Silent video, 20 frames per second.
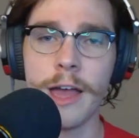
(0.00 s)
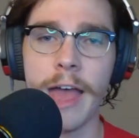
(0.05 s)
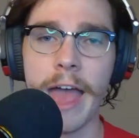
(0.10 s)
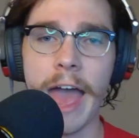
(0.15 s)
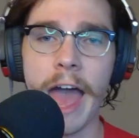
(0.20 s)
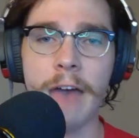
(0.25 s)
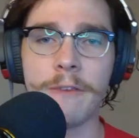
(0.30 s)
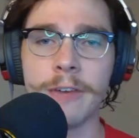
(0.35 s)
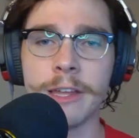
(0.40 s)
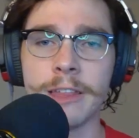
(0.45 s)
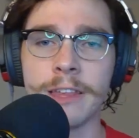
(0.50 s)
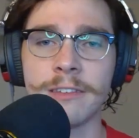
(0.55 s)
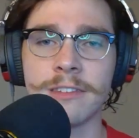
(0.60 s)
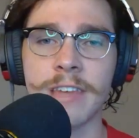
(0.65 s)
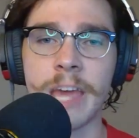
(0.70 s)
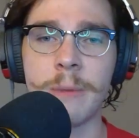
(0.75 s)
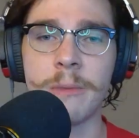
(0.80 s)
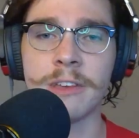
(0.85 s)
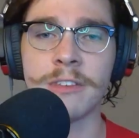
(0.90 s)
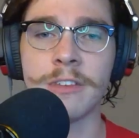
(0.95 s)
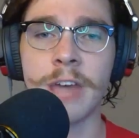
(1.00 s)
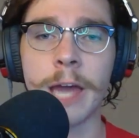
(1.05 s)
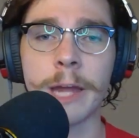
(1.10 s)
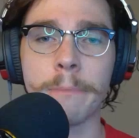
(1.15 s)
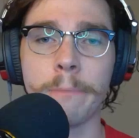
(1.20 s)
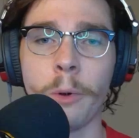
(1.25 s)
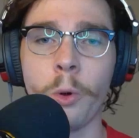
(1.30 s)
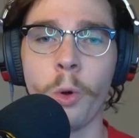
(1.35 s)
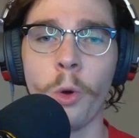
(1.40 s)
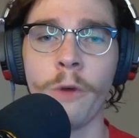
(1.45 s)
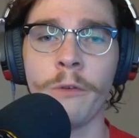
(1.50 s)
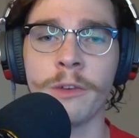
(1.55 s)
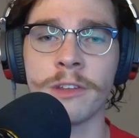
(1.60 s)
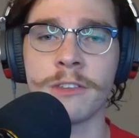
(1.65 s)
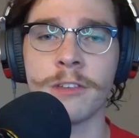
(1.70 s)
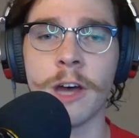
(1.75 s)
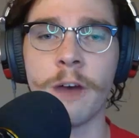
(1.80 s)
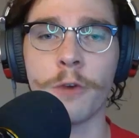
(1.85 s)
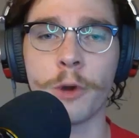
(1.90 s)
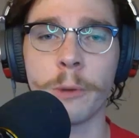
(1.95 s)
having the same exact pull of what
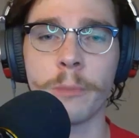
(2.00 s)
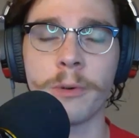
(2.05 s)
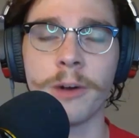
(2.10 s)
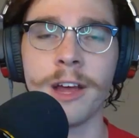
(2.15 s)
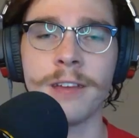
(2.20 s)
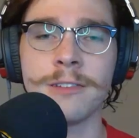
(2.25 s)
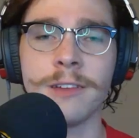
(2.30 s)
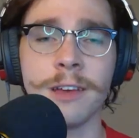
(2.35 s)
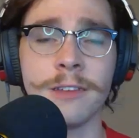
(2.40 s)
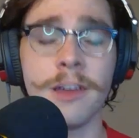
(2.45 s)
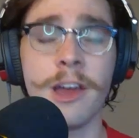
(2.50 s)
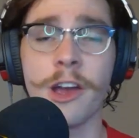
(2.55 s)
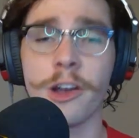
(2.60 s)
Salvador Perez does.